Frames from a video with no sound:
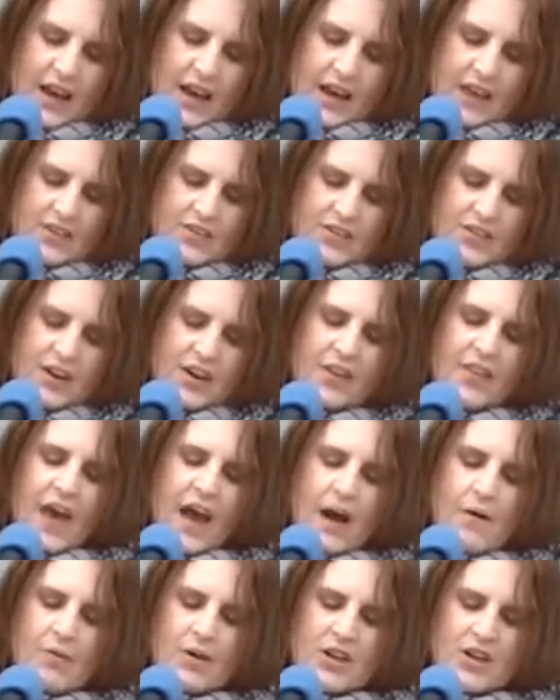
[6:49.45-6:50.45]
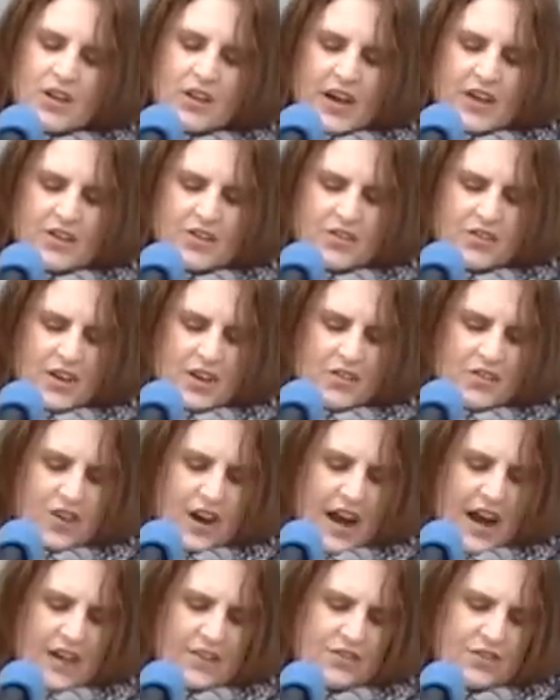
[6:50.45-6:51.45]
Consider that when your legislature
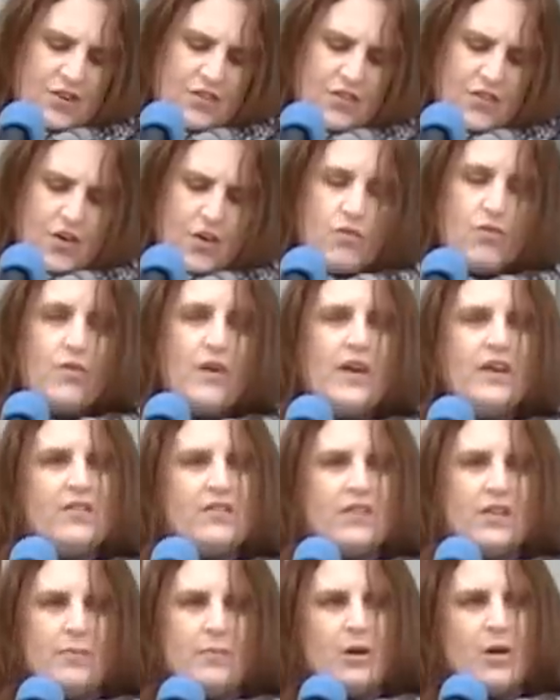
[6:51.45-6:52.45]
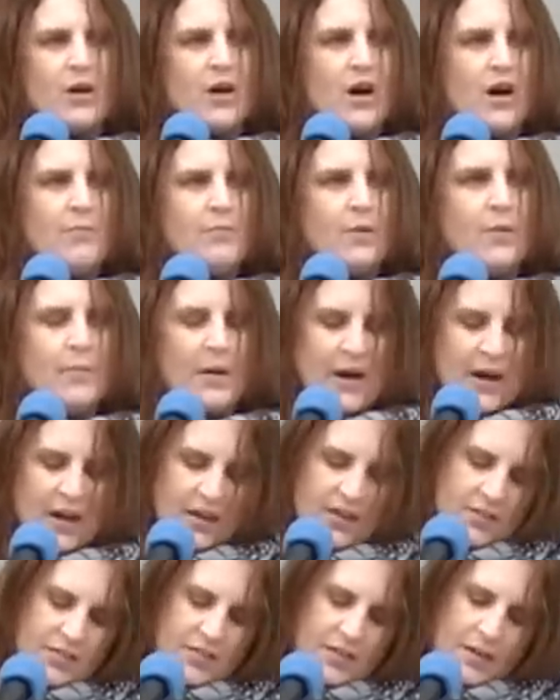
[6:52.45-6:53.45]
asks you for a reasonable
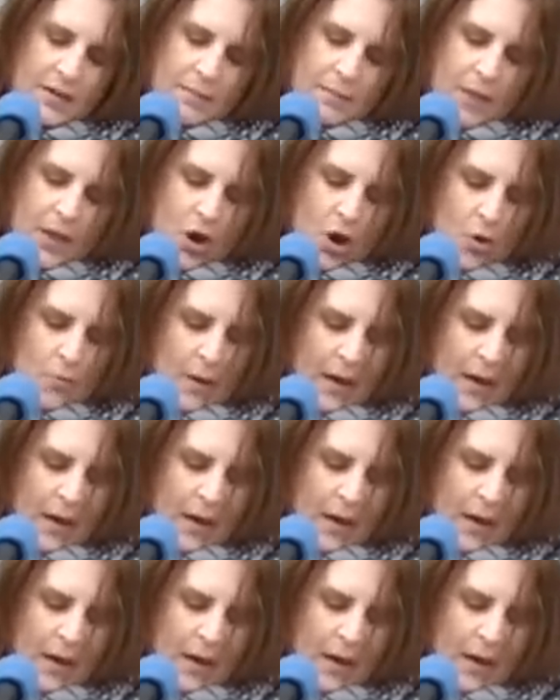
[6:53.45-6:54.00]
compromise or